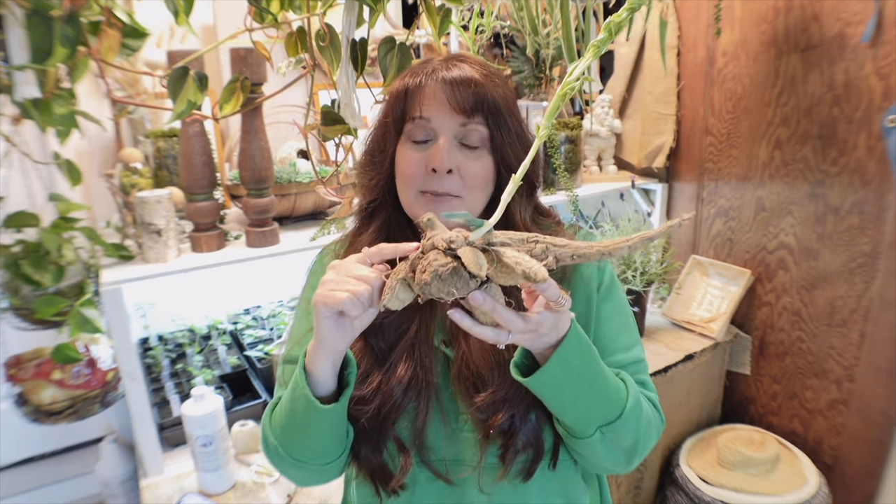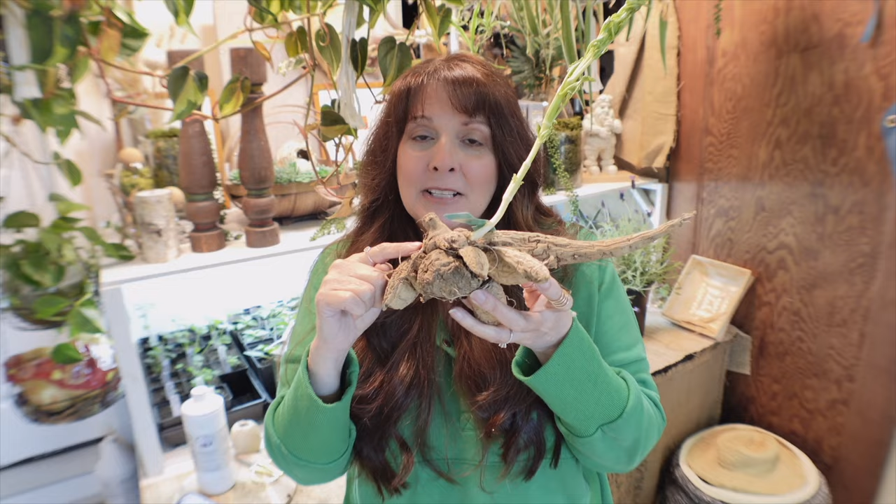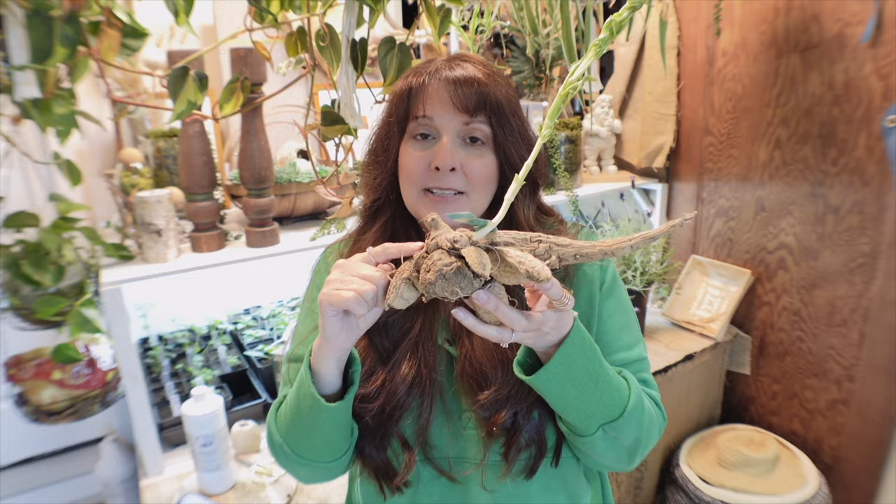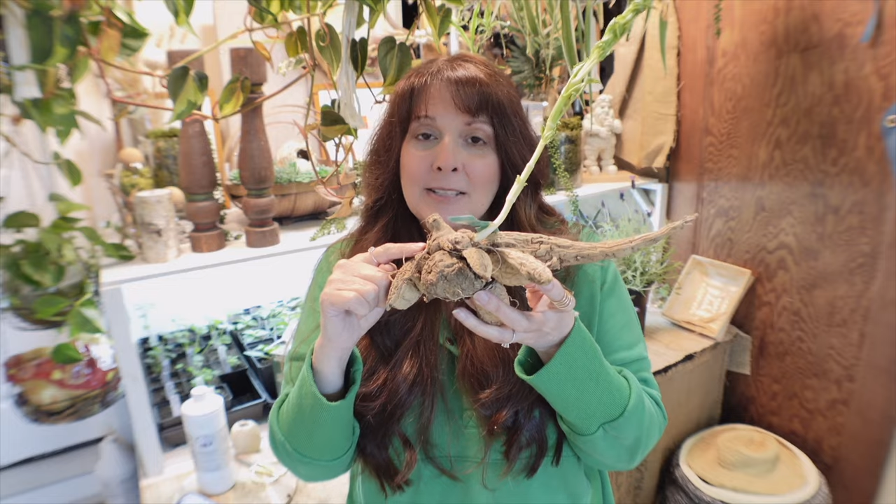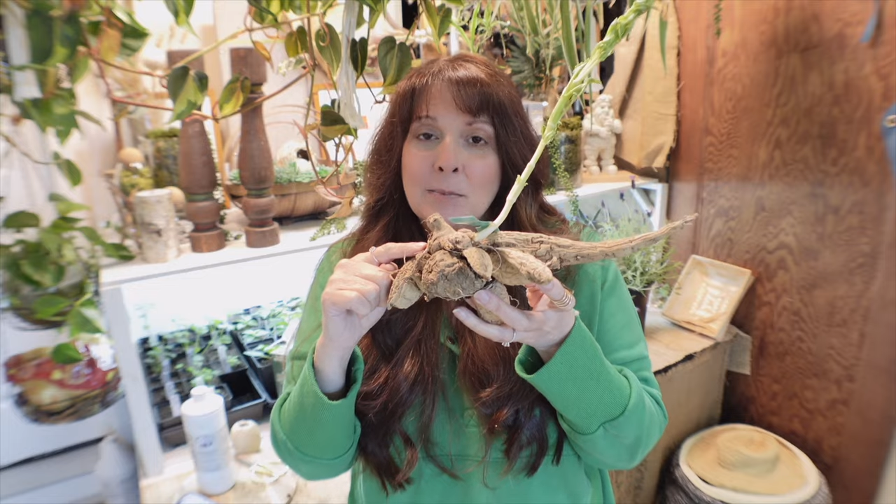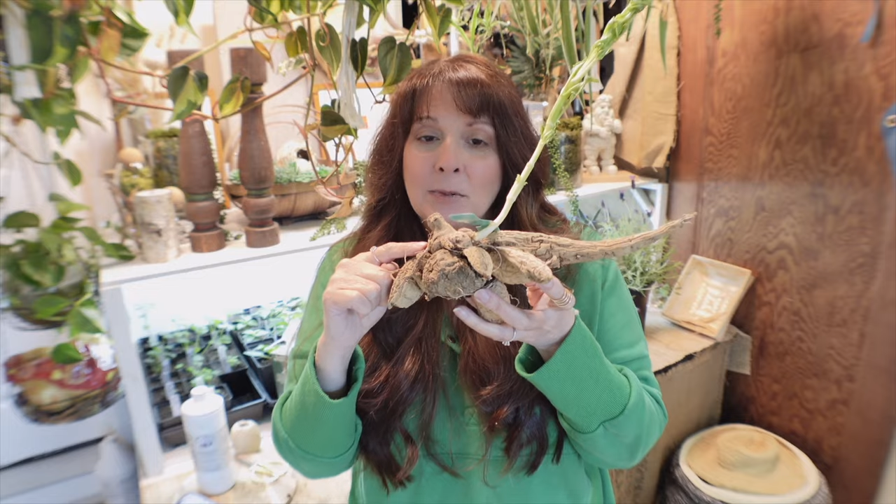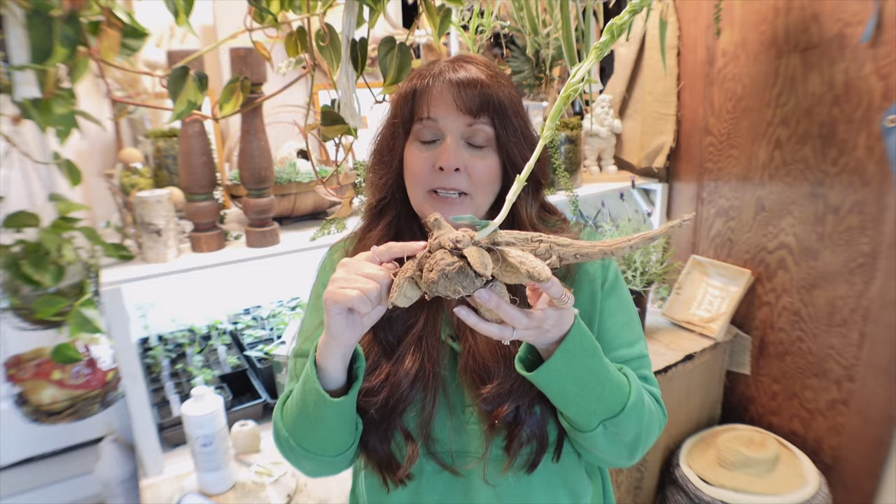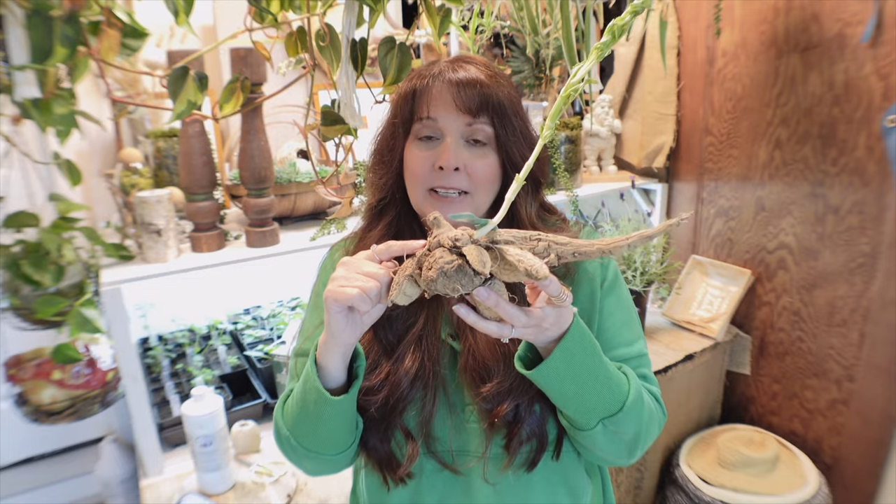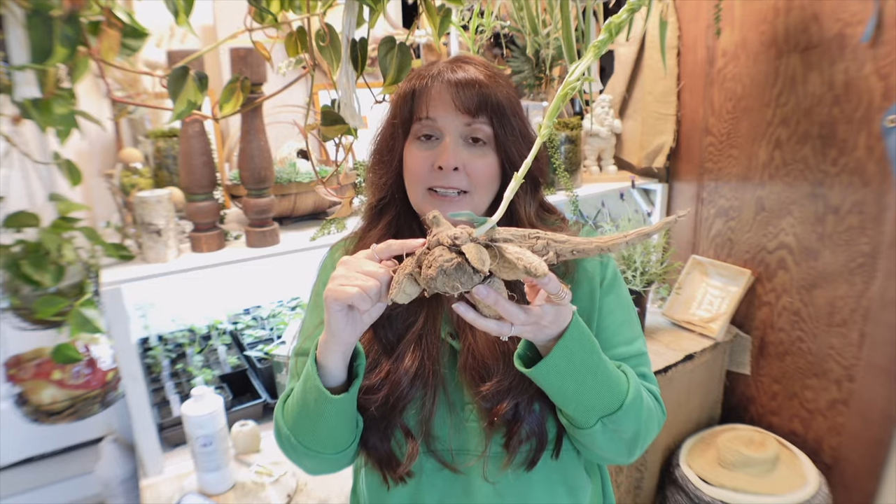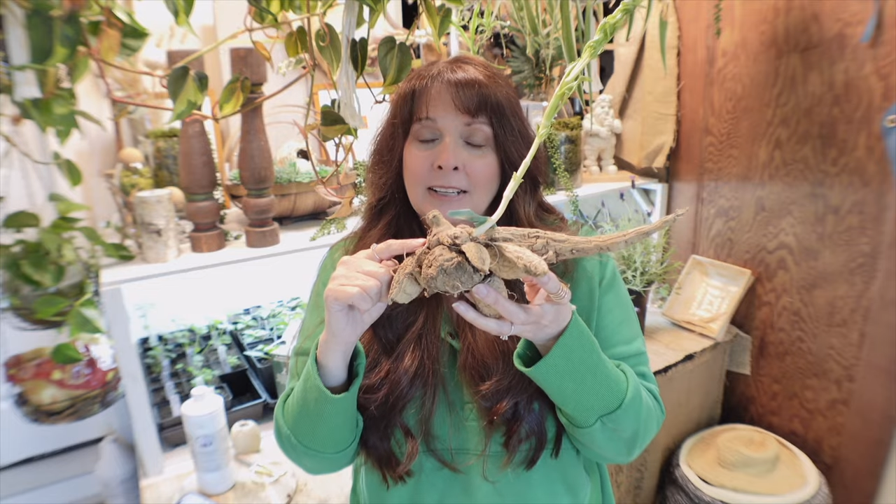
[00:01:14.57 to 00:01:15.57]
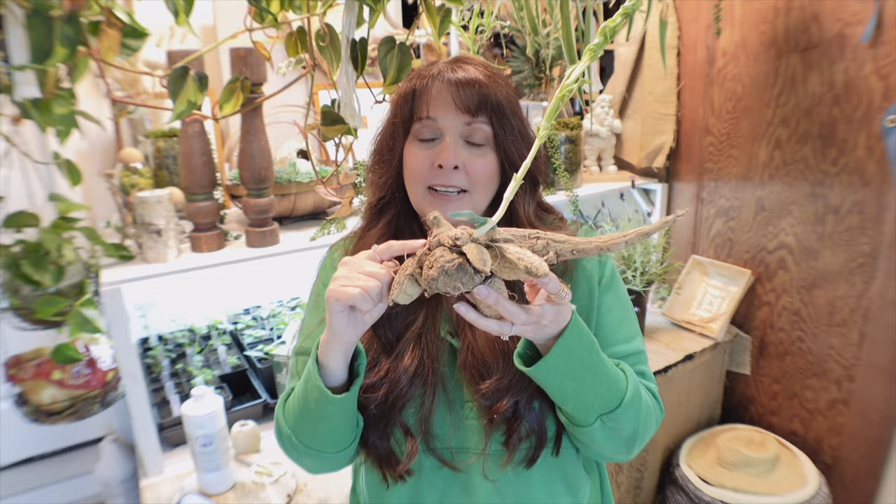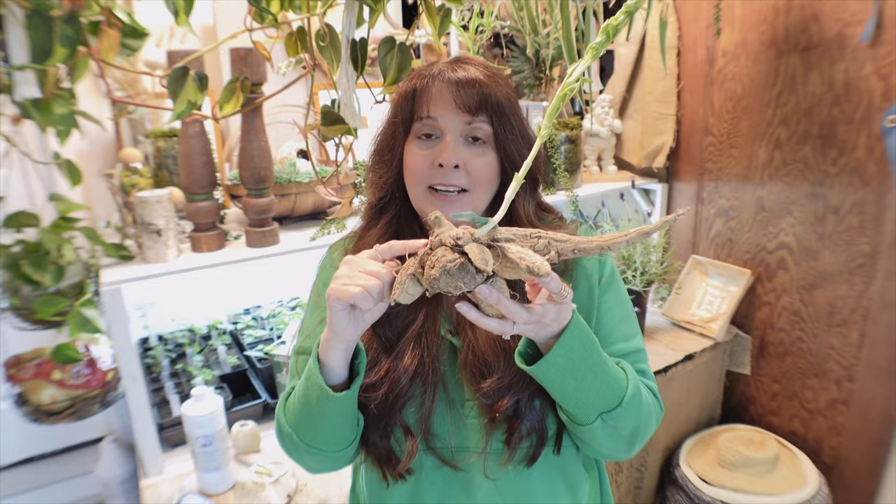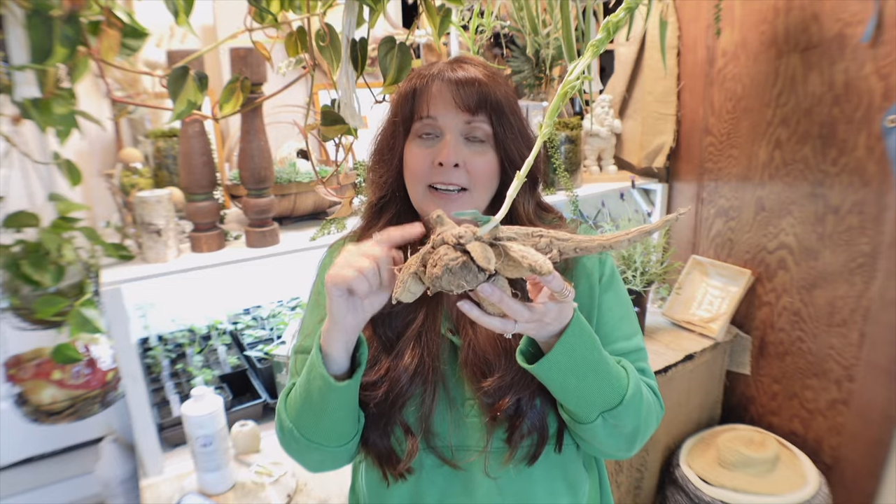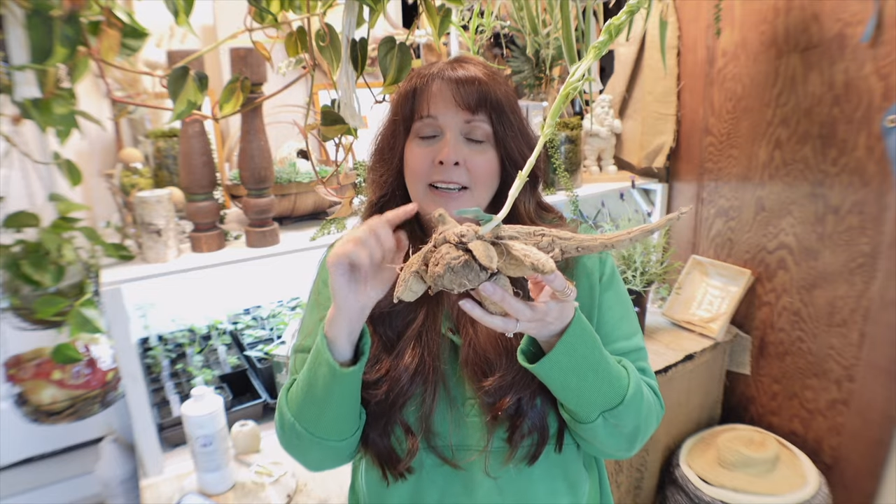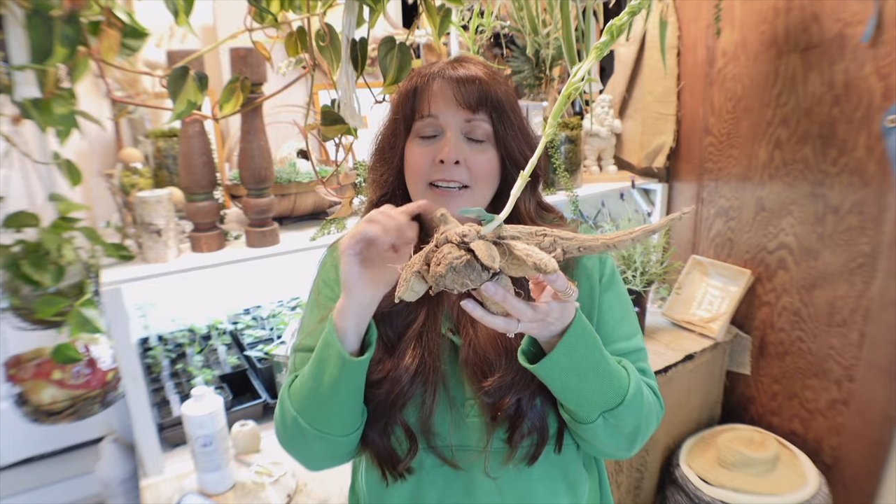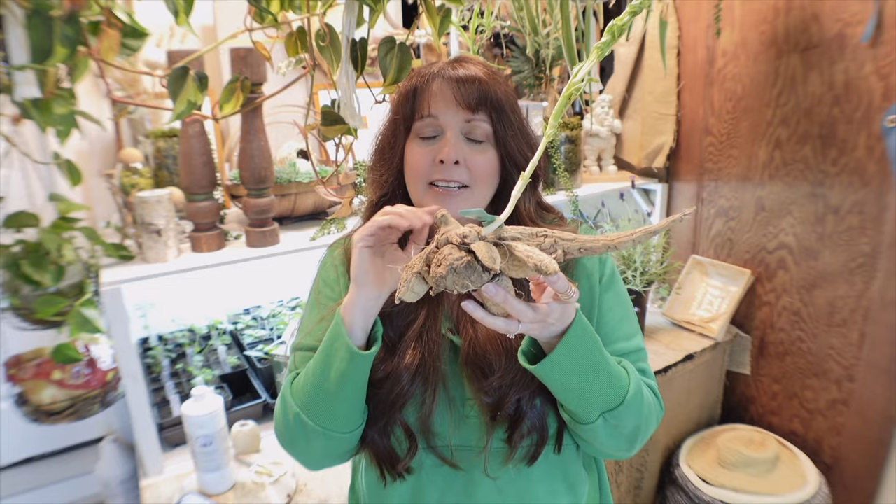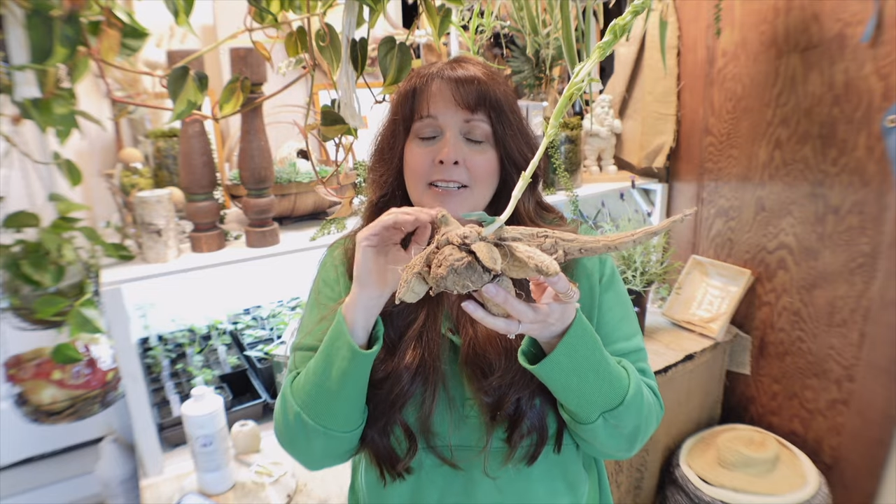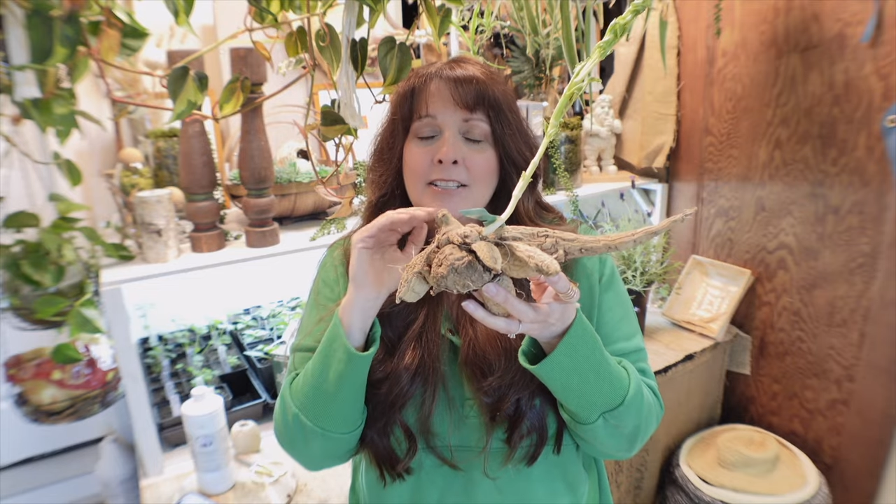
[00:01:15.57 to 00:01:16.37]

in the spring. It is